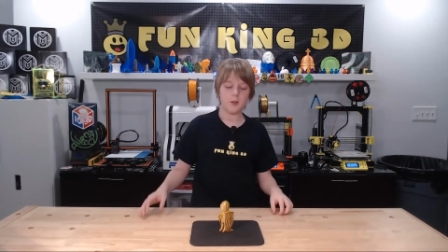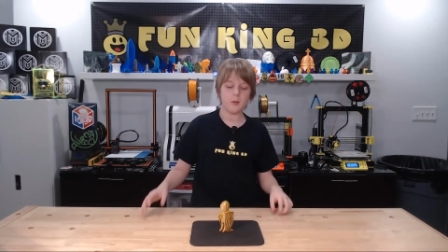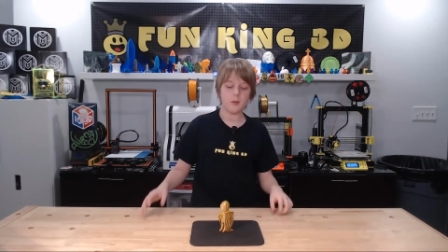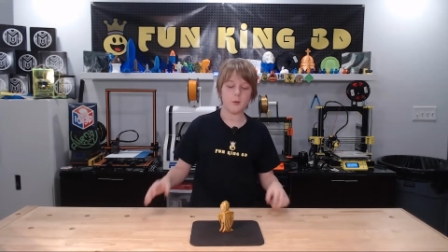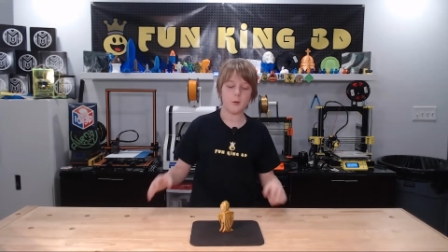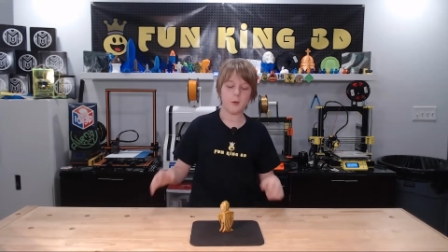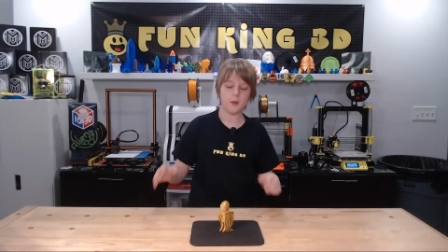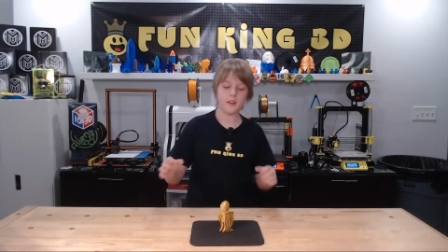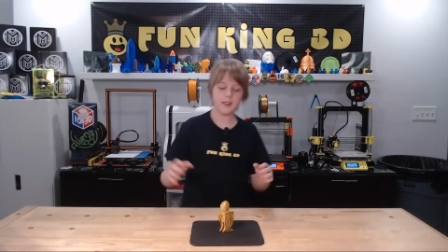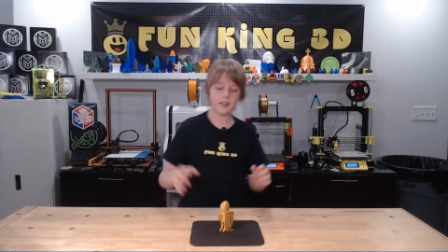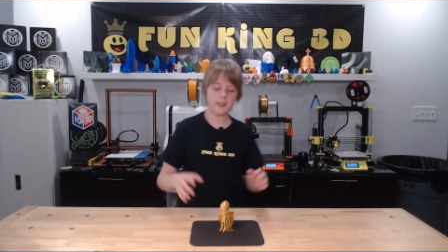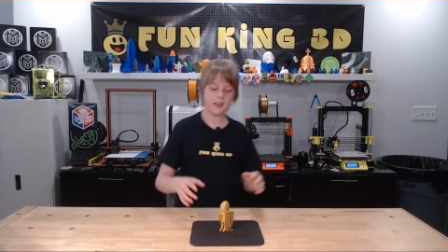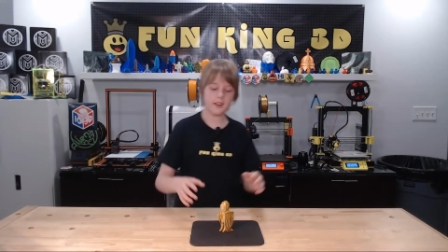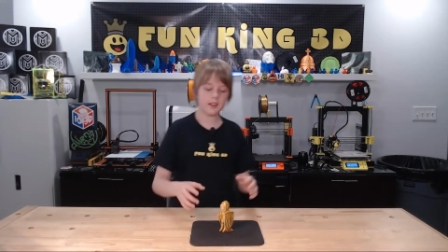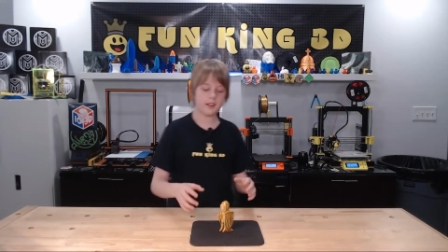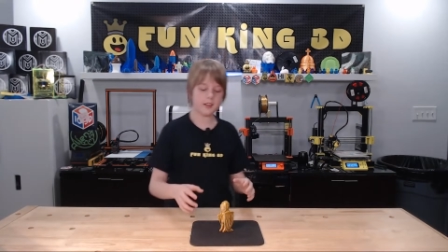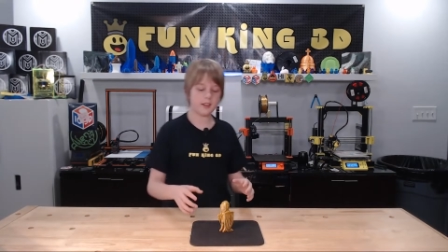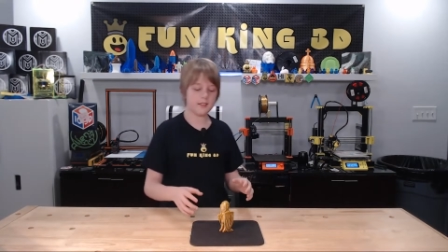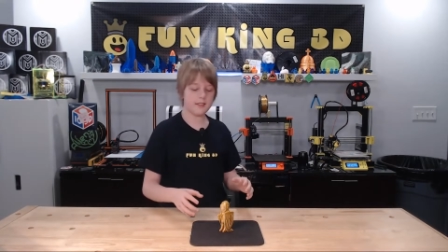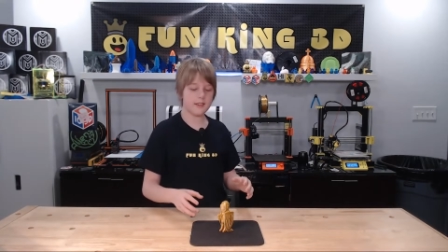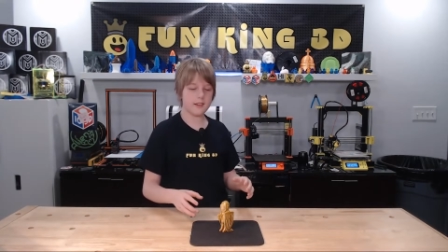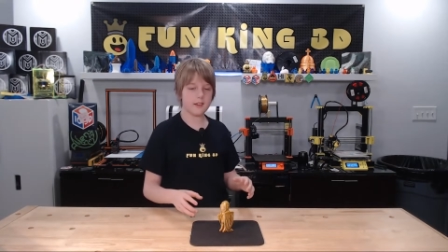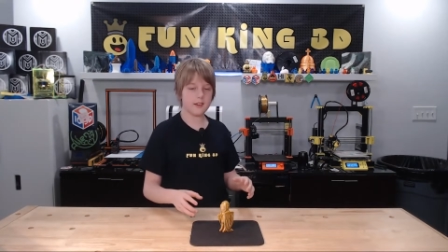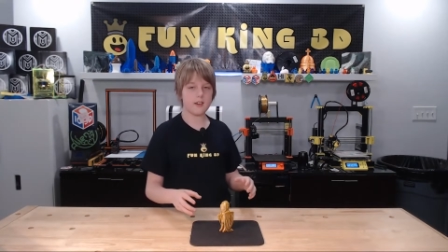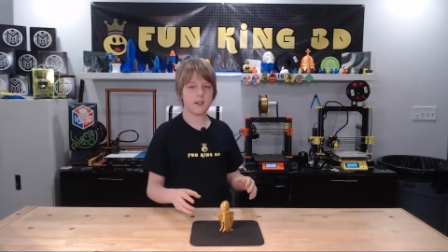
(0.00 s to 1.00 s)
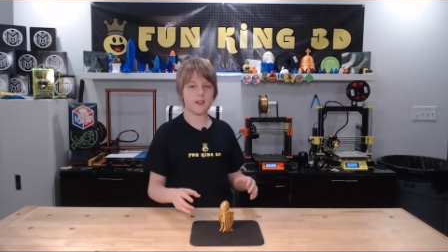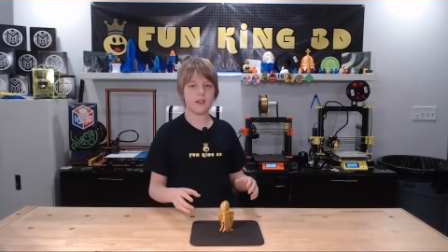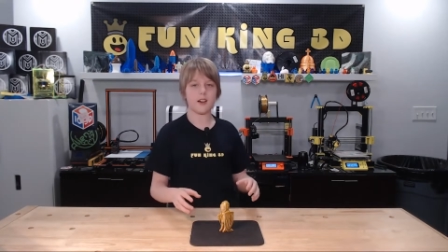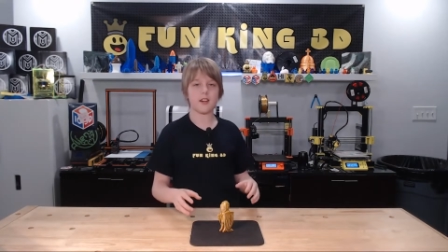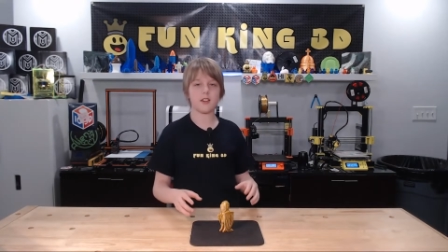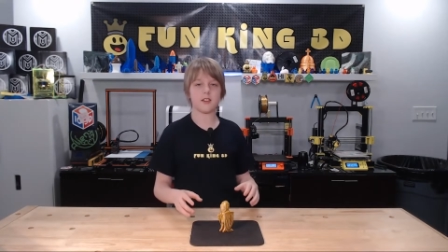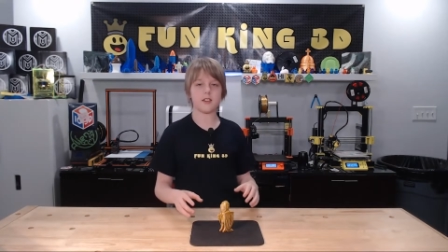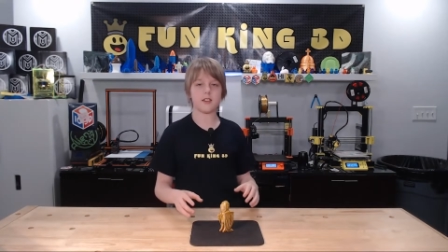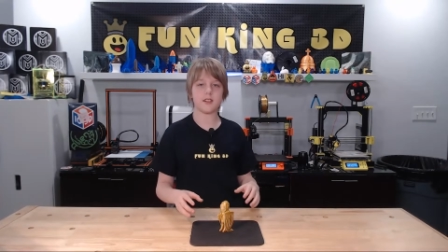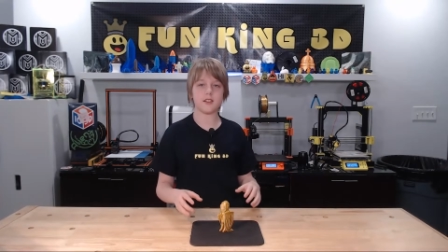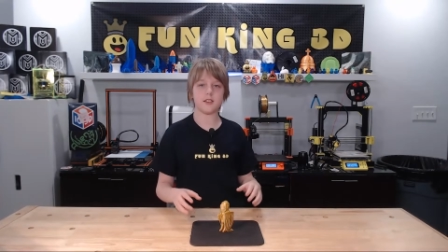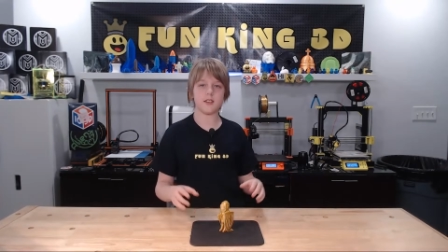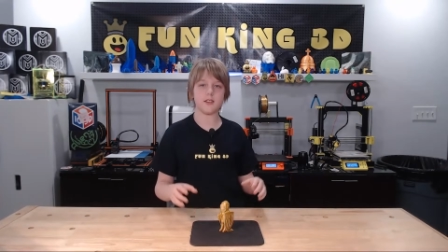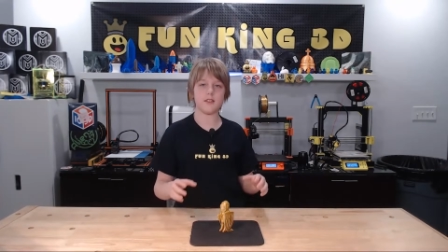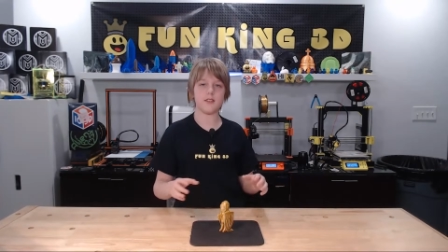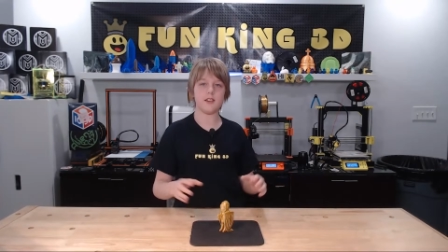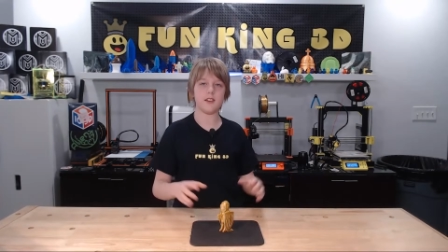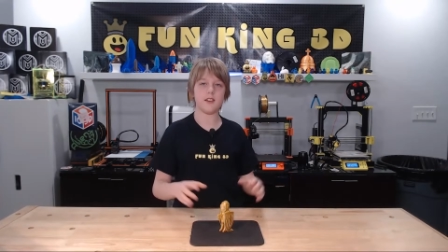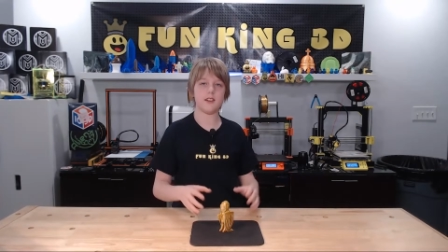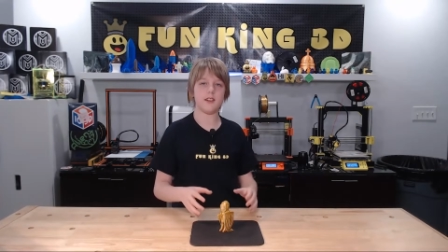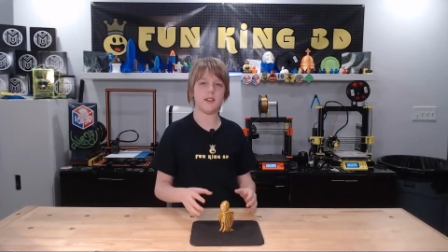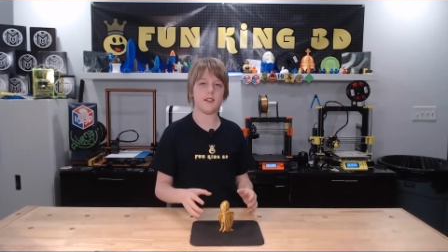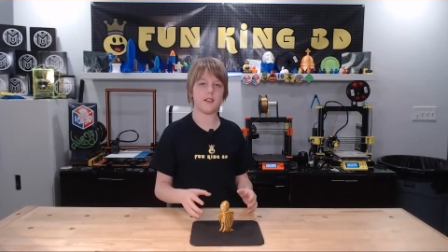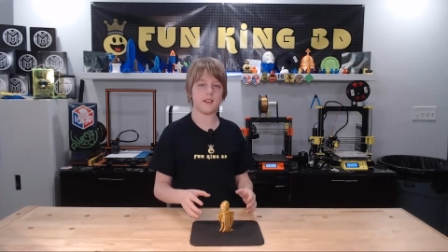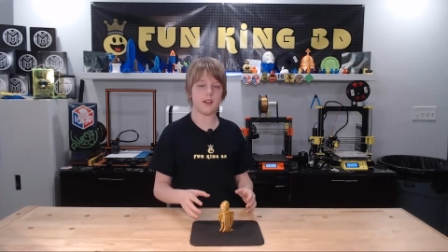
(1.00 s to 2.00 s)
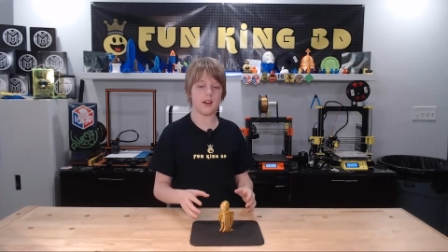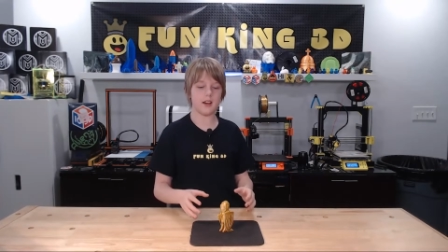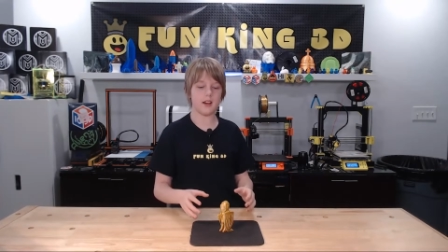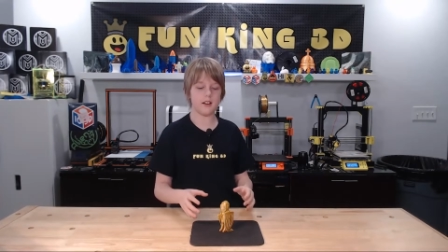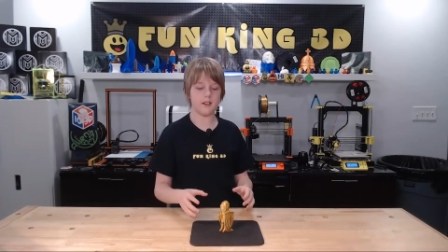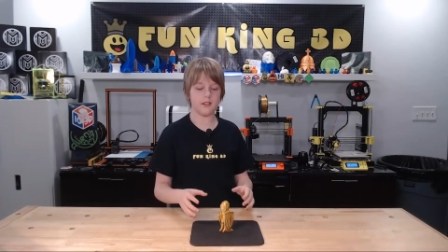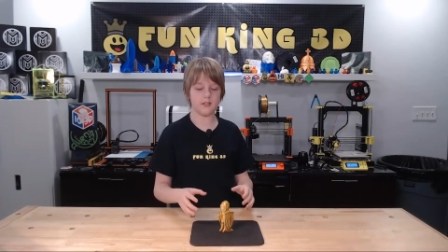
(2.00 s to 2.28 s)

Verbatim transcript: One of the considerations of the design